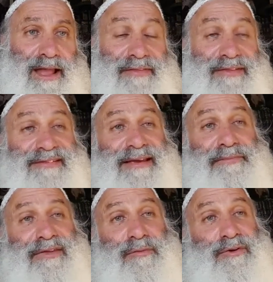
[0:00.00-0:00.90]
And the same
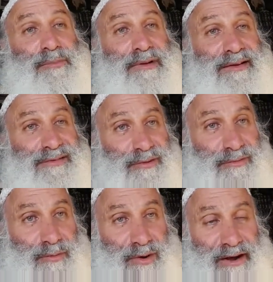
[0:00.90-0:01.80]
thing when you bless
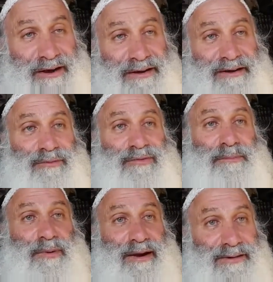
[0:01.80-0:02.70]
over wine and over
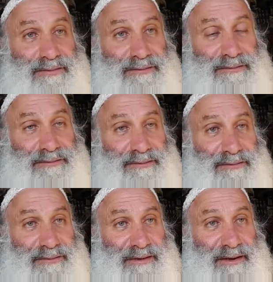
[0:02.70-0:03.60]
bread,
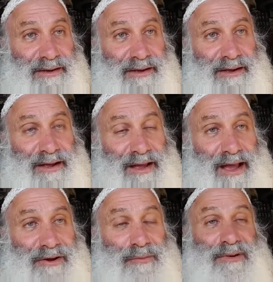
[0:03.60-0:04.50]

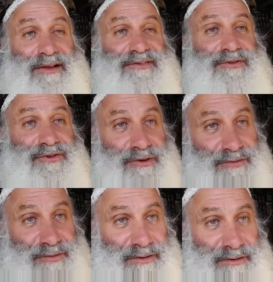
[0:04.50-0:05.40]
and you bless your
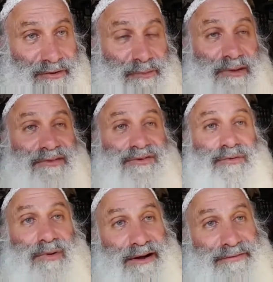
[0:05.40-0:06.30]
children, and you bless your
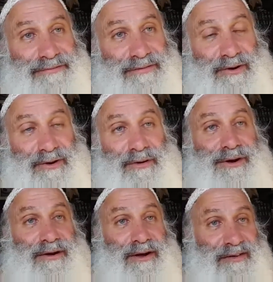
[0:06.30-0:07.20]
wife or
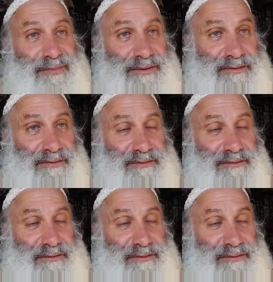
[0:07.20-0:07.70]
your husband,